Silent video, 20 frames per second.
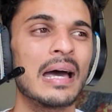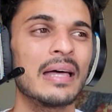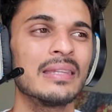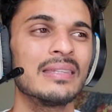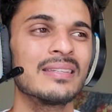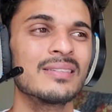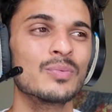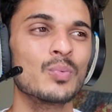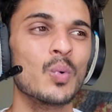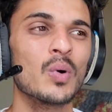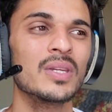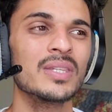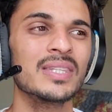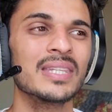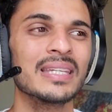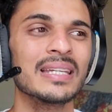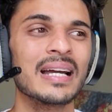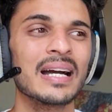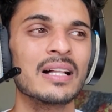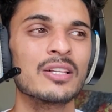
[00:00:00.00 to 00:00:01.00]
there's one
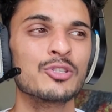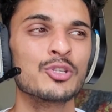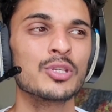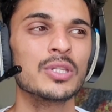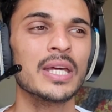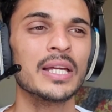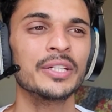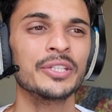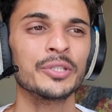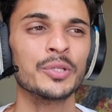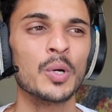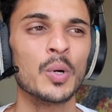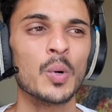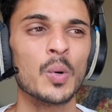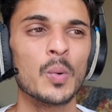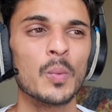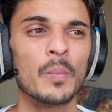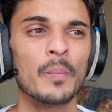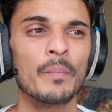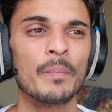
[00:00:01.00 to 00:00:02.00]
thing also that, you
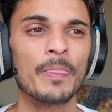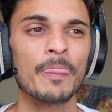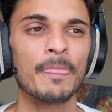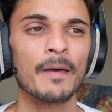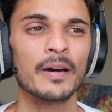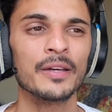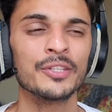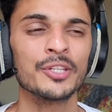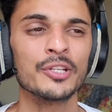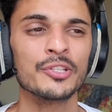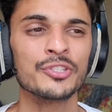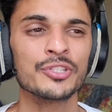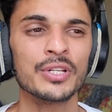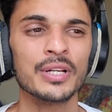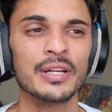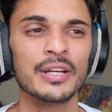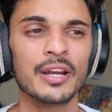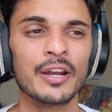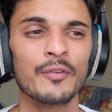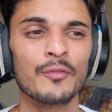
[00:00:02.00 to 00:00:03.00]
know, other
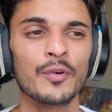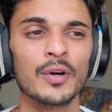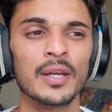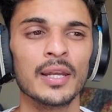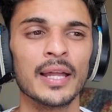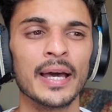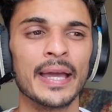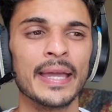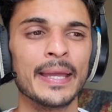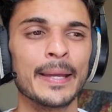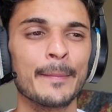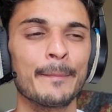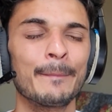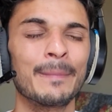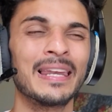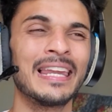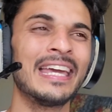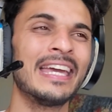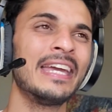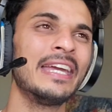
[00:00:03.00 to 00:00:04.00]
children were like
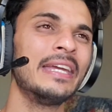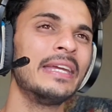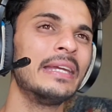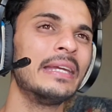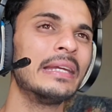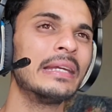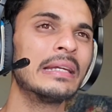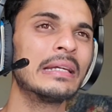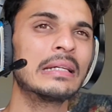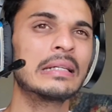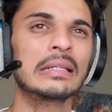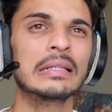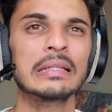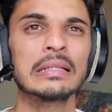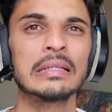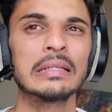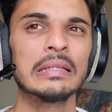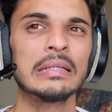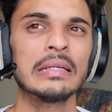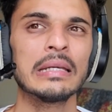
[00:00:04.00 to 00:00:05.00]
playing
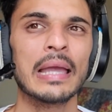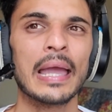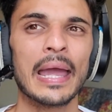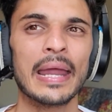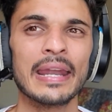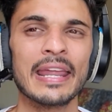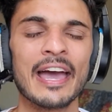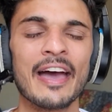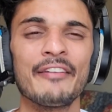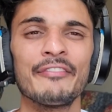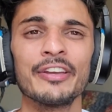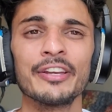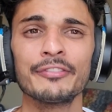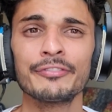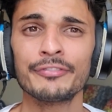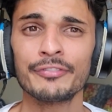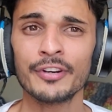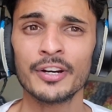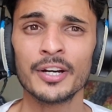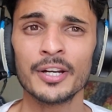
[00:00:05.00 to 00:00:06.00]
and having
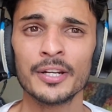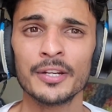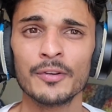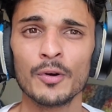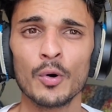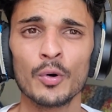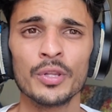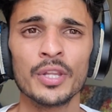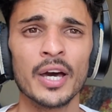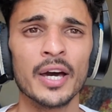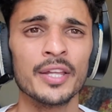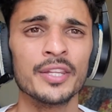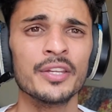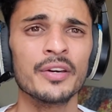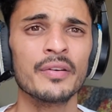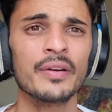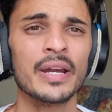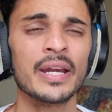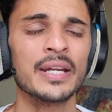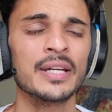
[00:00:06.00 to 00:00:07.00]
fun. On the
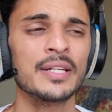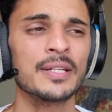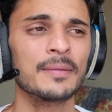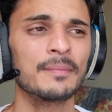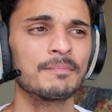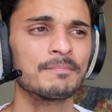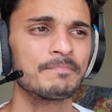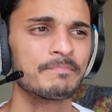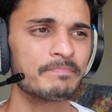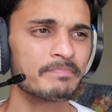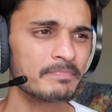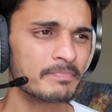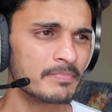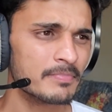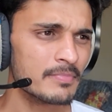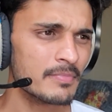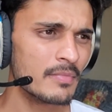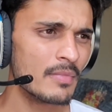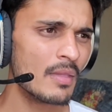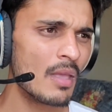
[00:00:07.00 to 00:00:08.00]
other end,
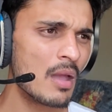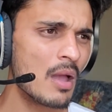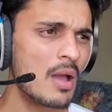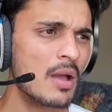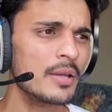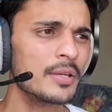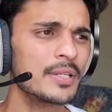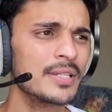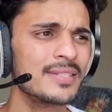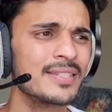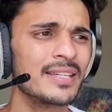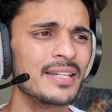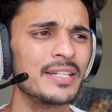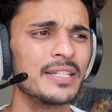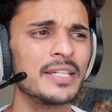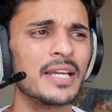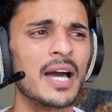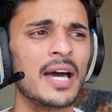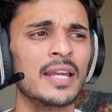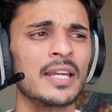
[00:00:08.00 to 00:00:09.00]
I can say
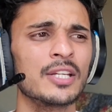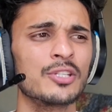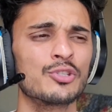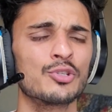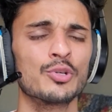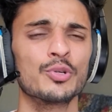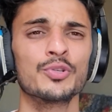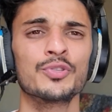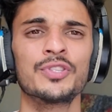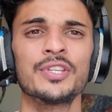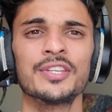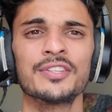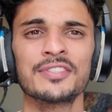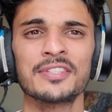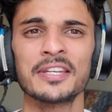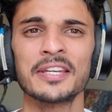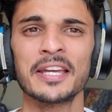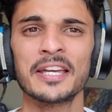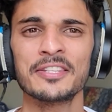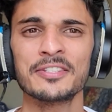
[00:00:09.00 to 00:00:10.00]
Diana chose this
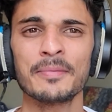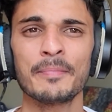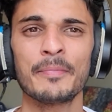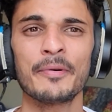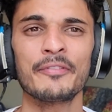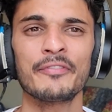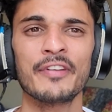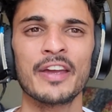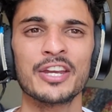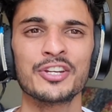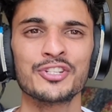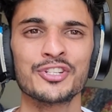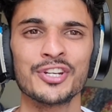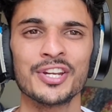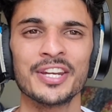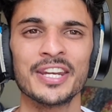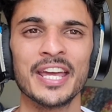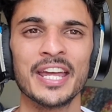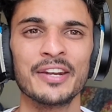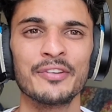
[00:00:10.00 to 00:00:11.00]
thing as a
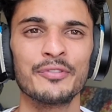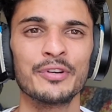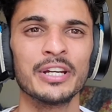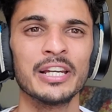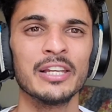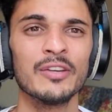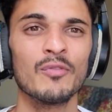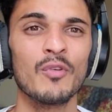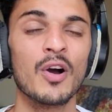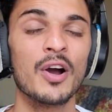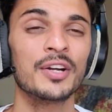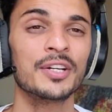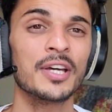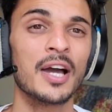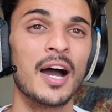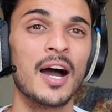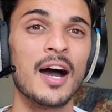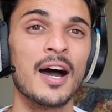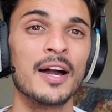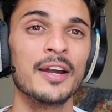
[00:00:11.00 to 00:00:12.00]
profession and really worked
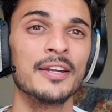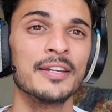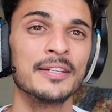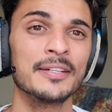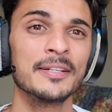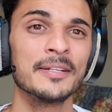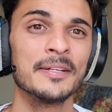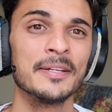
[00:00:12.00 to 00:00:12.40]
hard